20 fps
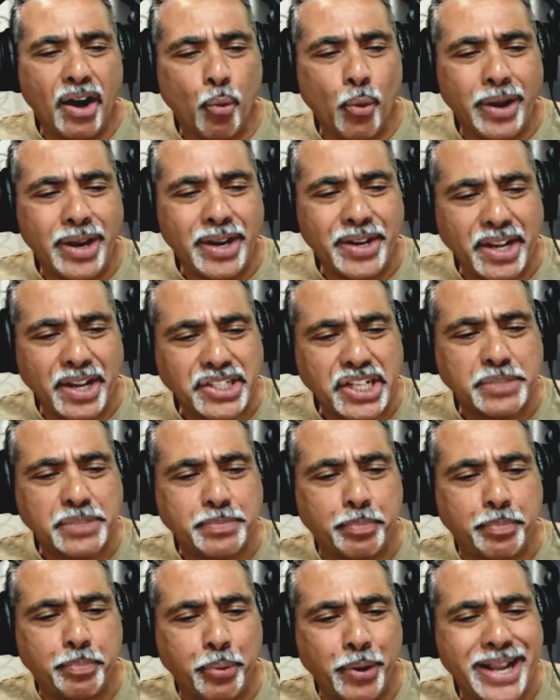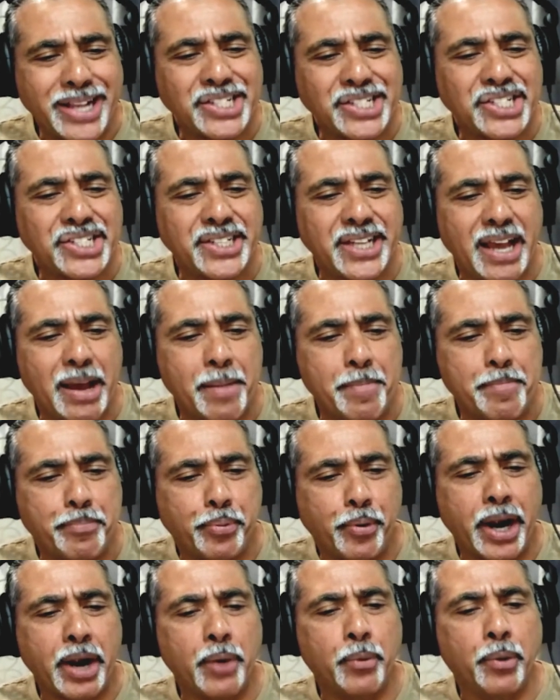what it does is brings
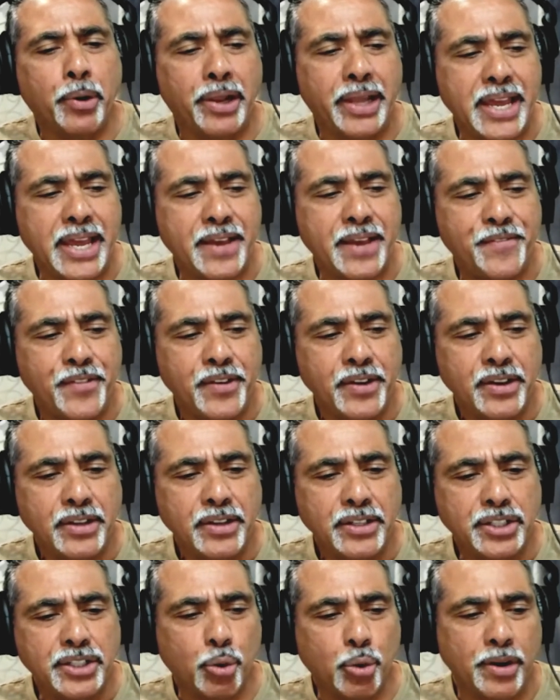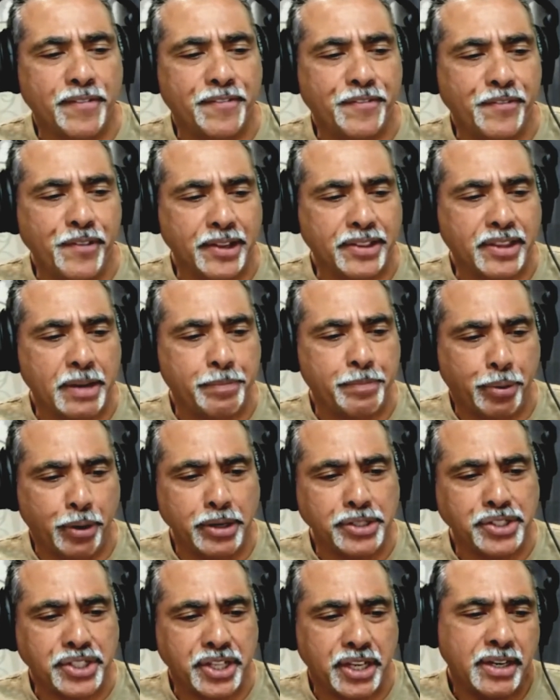temporary relief to an afflicted
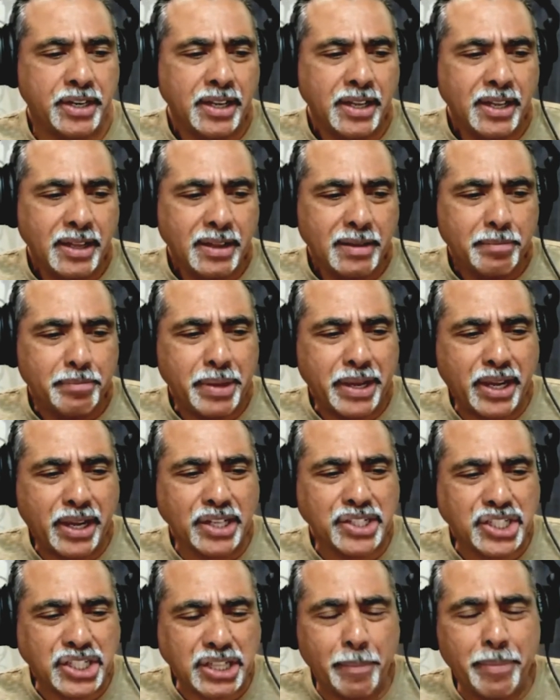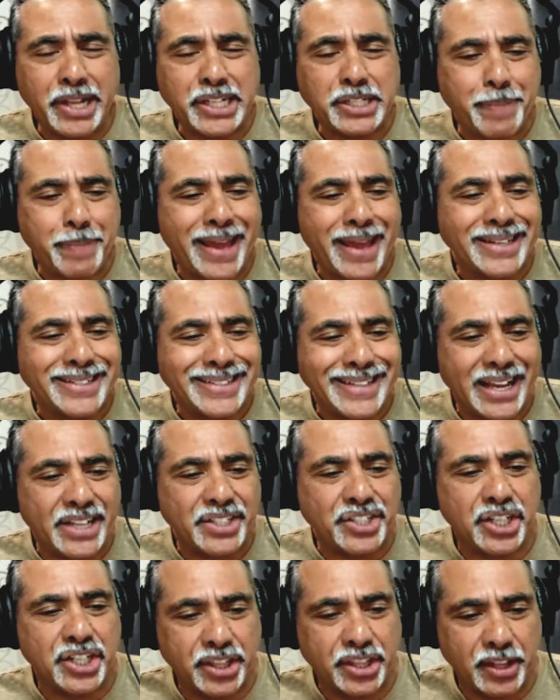person because somebody's paid
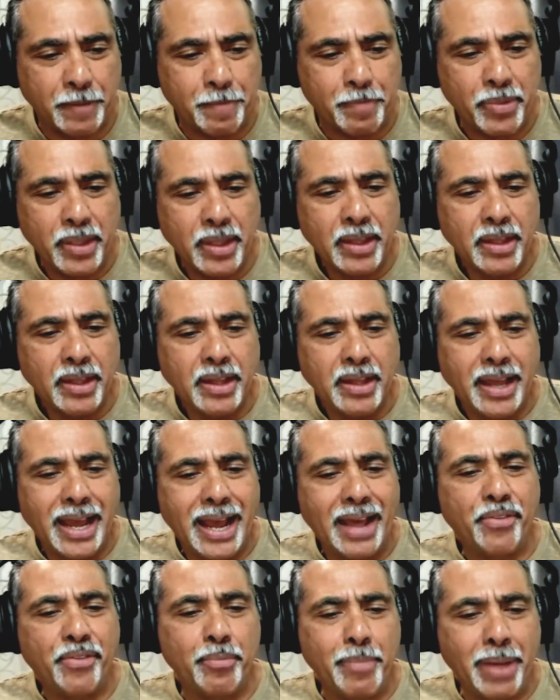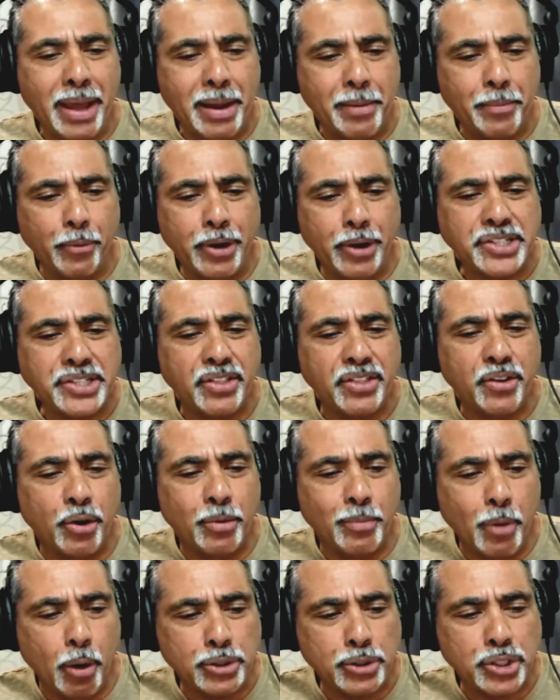attention to them and their memories and
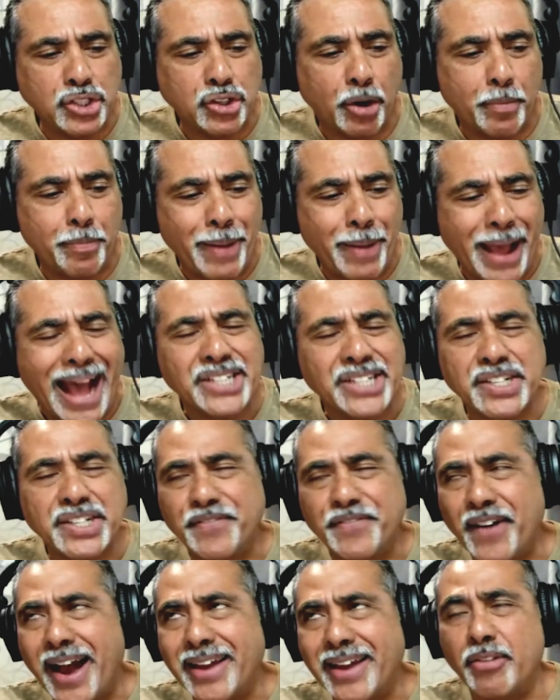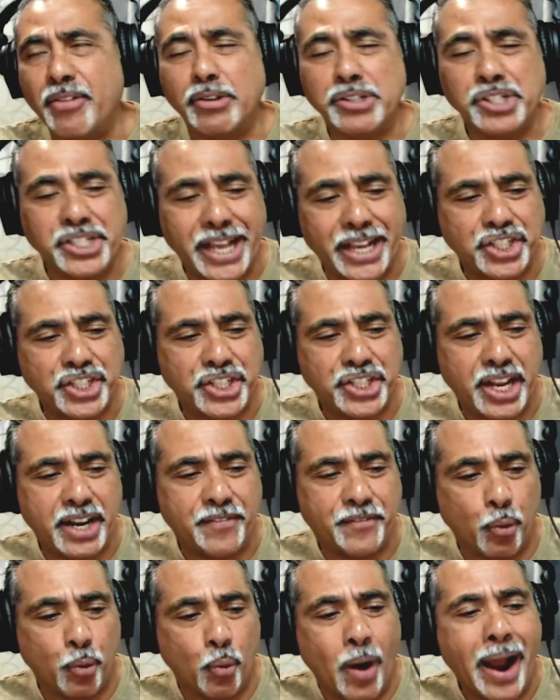their emotions are pacified and they're
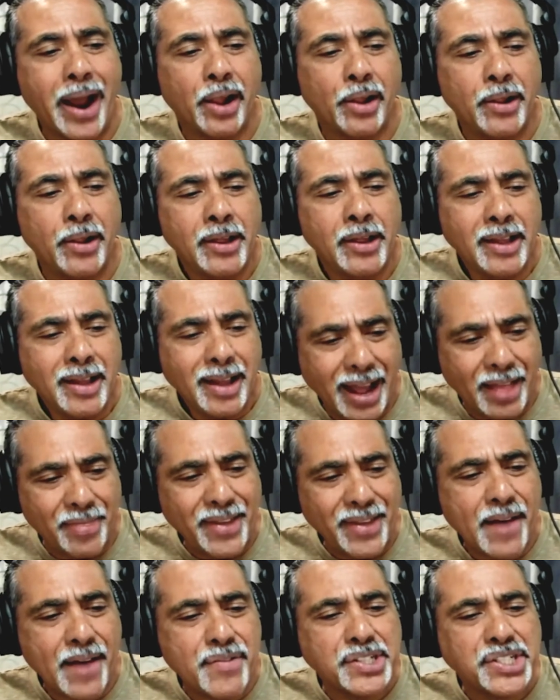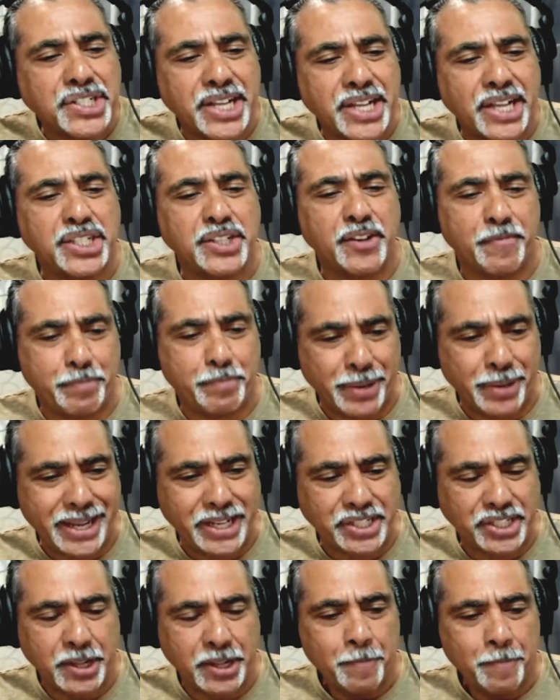satiated for a while and they have a sense of
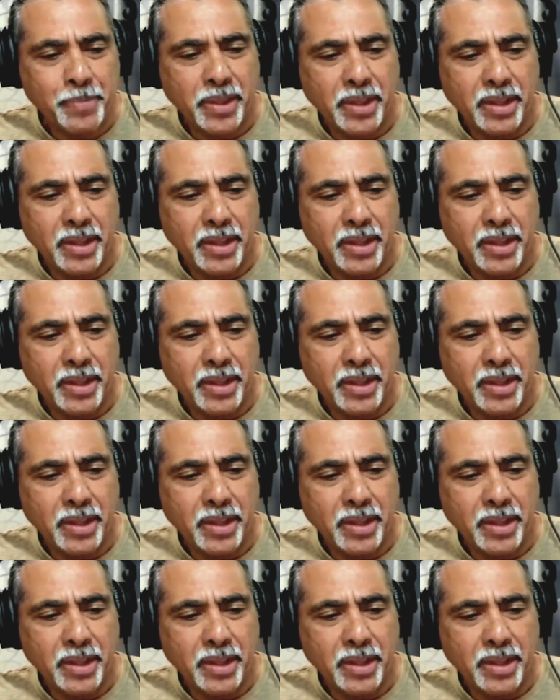peace.